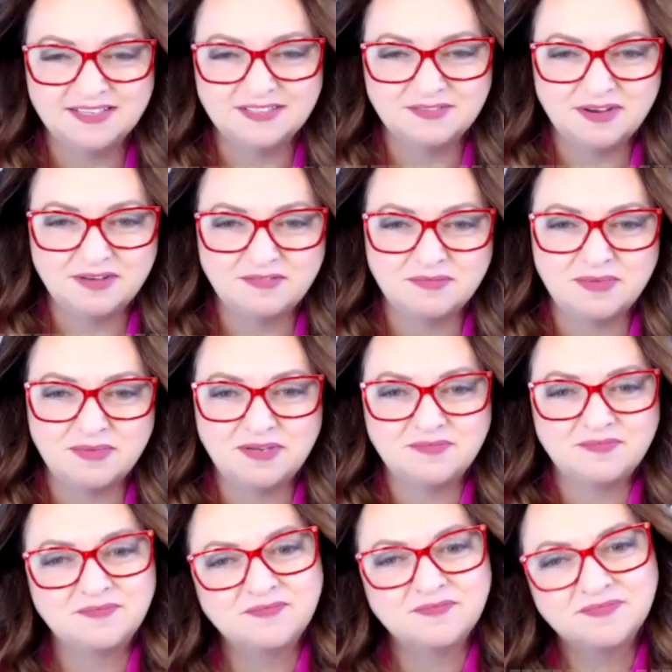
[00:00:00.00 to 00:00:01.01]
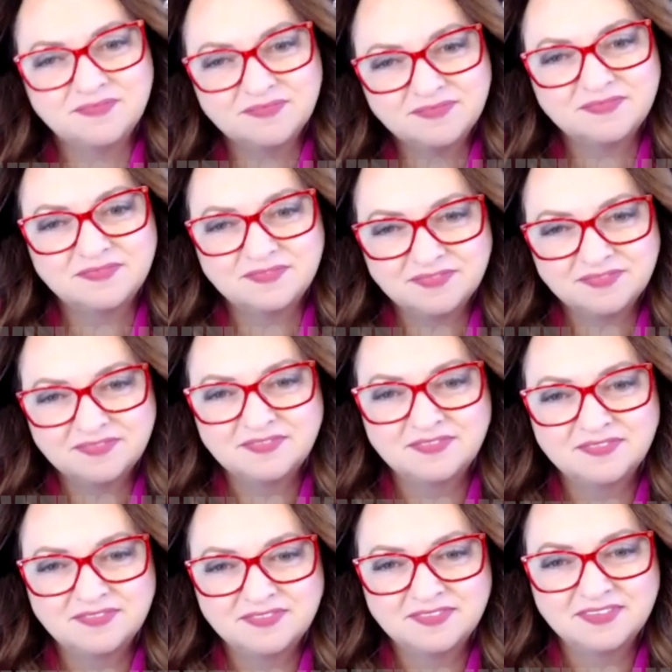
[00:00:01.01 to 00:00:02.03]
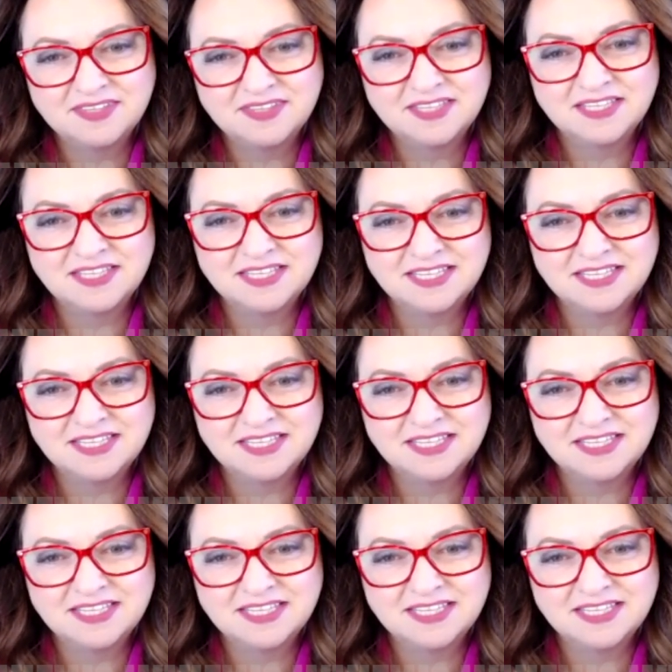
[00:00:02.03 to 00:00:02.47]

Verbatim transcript: I know you. We're all tired of COVID